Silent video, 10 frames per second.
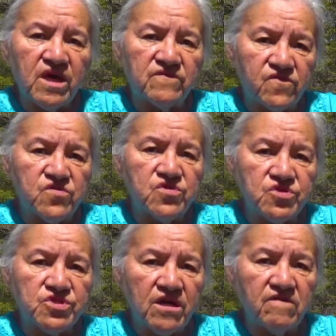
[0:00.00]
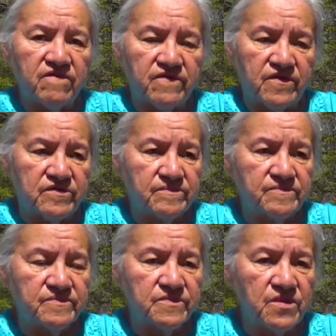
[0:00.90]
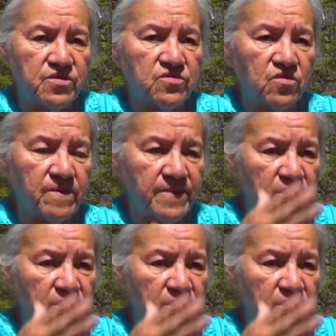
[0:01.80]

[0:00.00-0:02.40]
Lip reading: that for yourself. You know,